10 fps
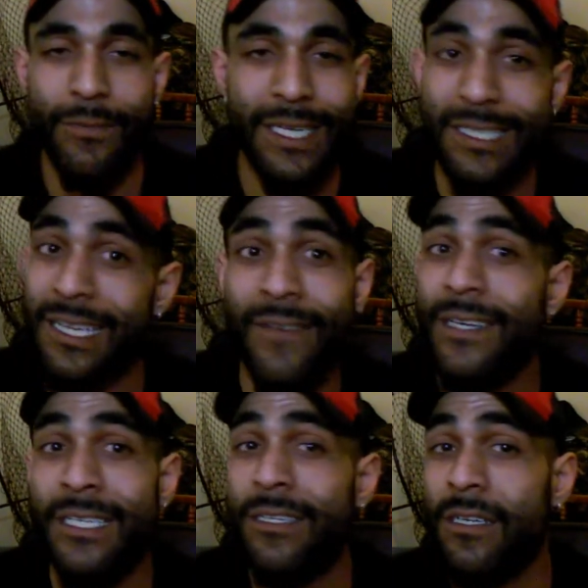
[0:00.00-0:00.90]
They just have
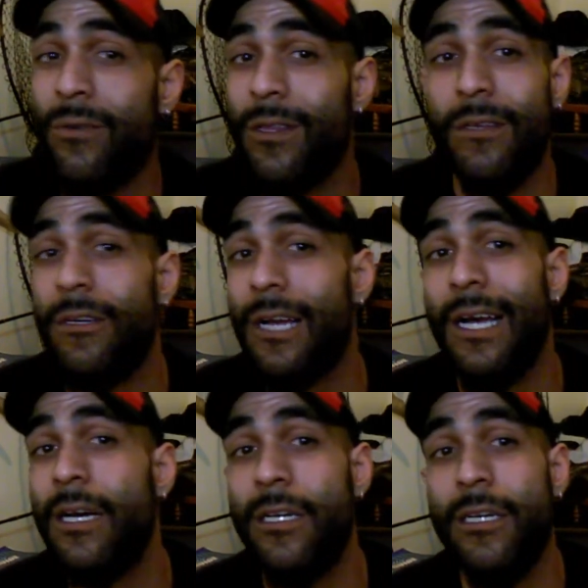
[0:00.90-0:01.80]
an instinct, whether they're
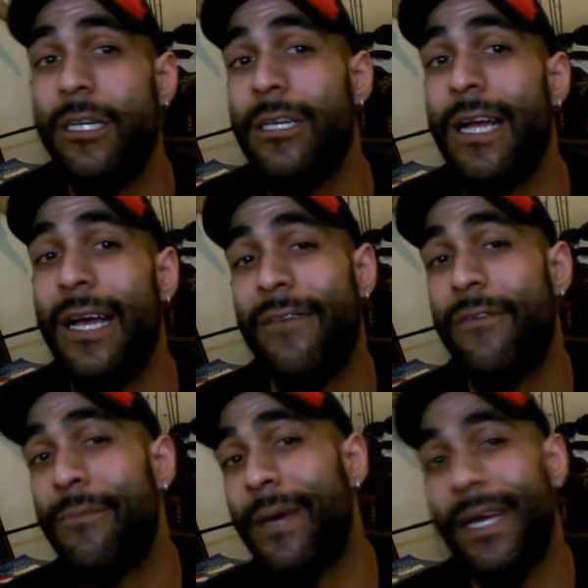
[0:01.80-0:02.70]
not hungry or not. If
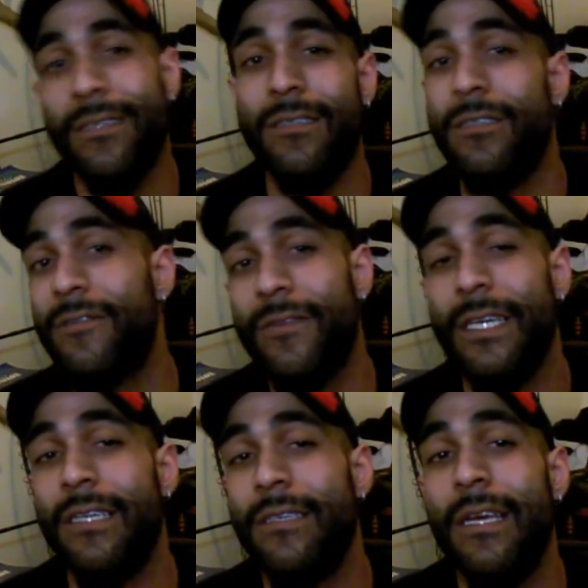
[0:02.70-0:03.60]
it passes their
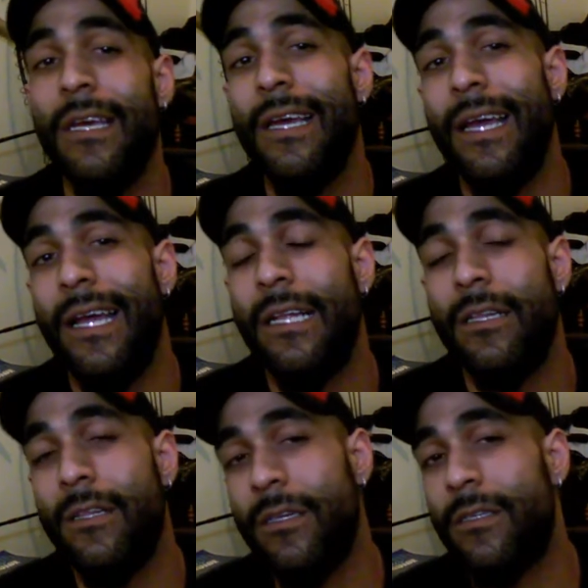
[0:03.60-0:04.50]
face and
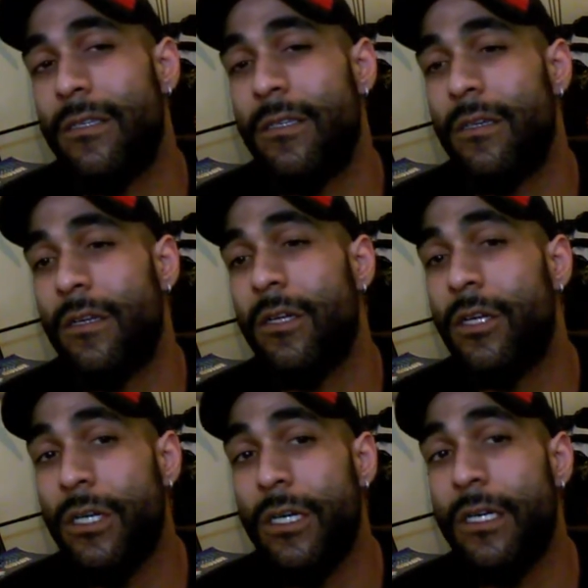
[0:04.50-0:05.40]
it looks
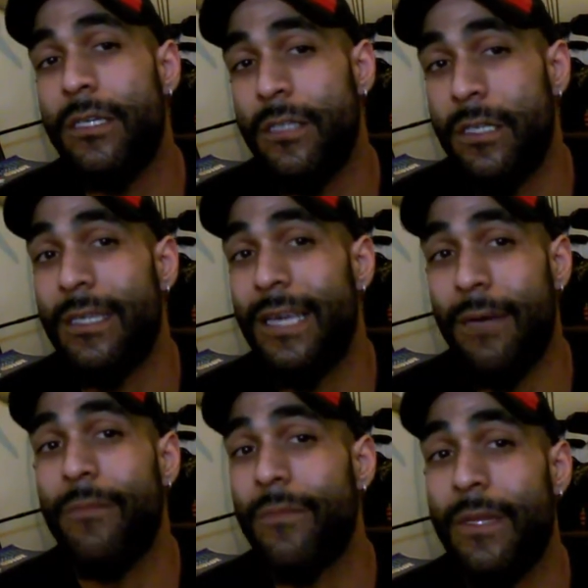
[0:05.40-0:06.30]
good to
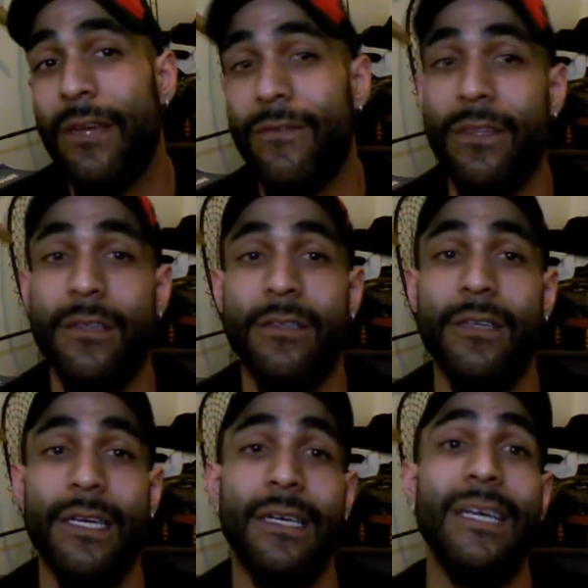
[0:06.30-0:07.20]
them, if it looks
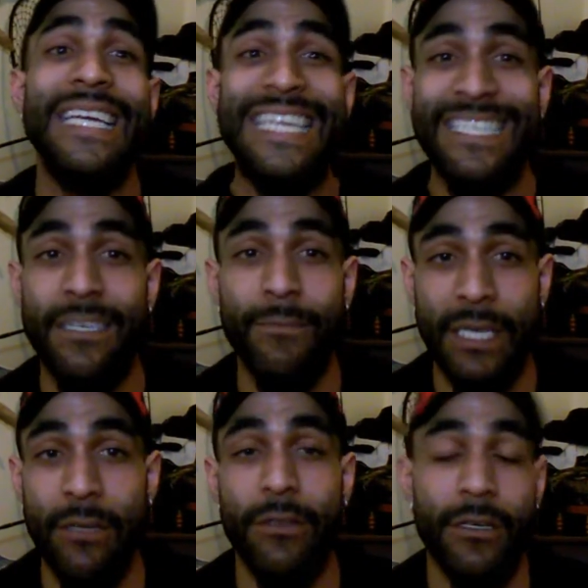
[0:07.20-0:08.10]
like an easy
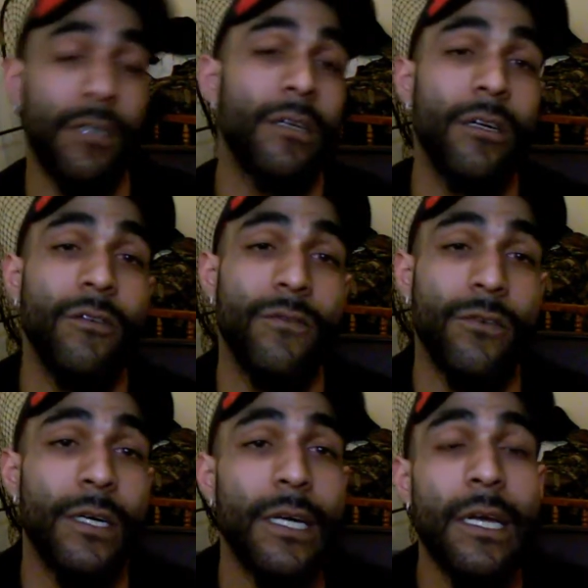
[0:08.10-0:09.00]
meal, they're going to go
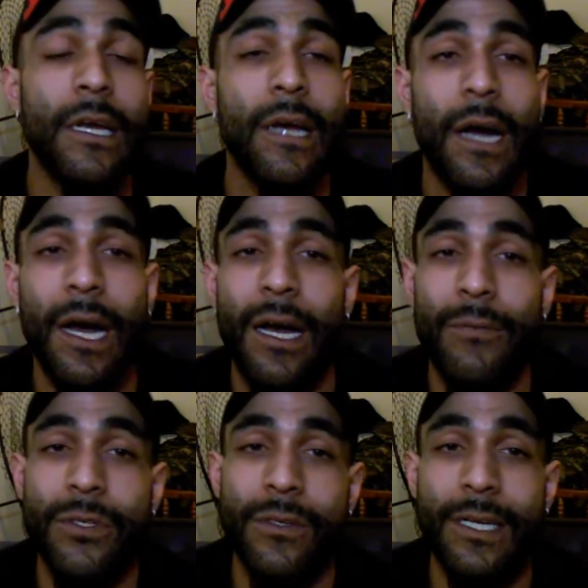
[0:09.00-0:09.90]
for it.
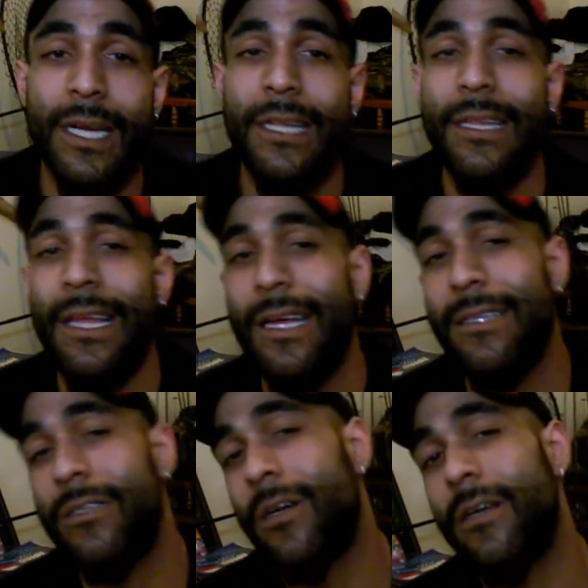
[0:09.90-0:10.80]
So again,
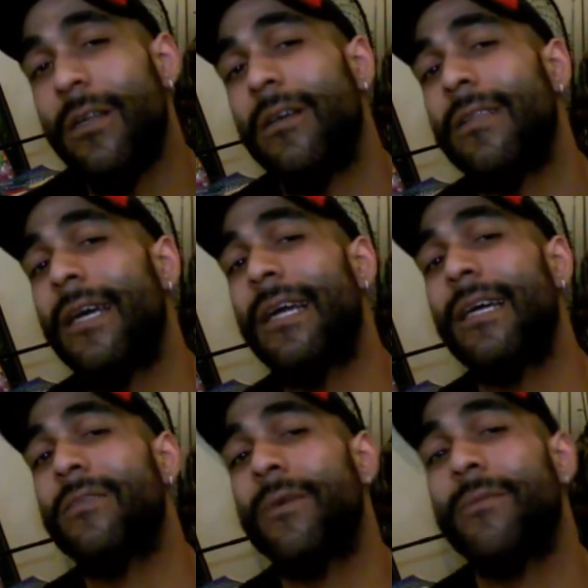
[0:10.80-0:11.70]
talking on that
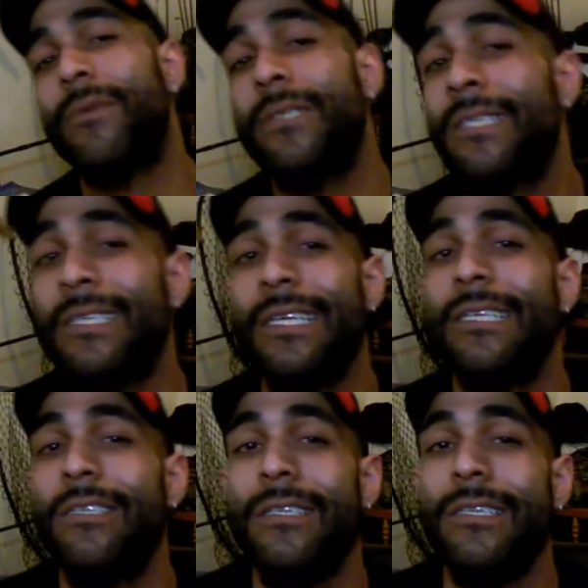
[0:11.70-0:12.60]
aspect,
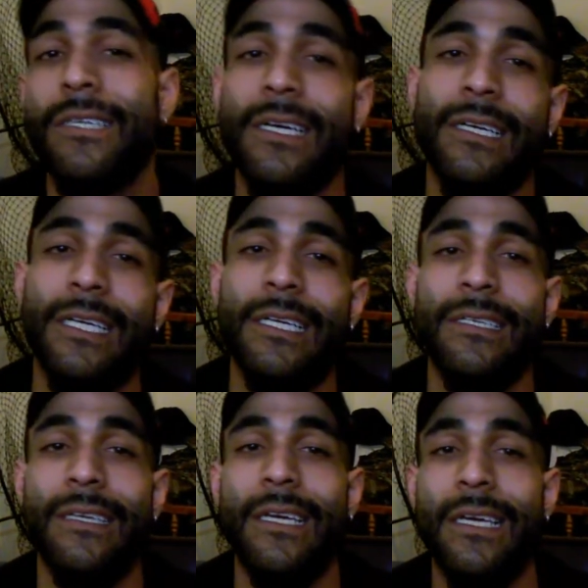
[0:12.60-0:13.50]
presentation and technique
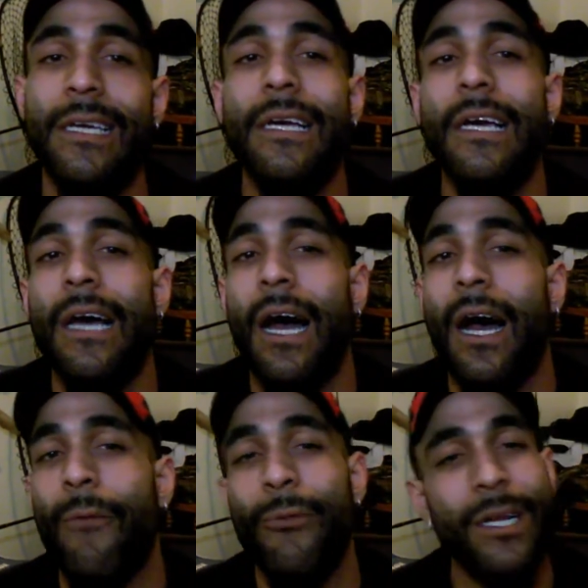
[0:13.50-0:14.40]
is key.
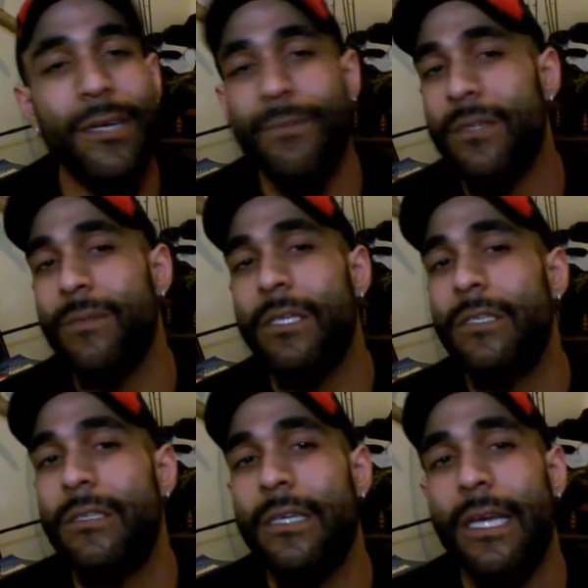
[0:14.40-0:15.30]
Read up as
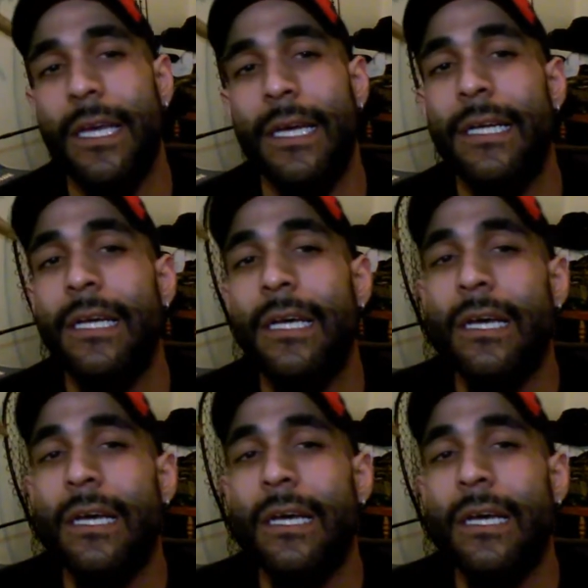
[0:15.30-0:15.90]
much as you can.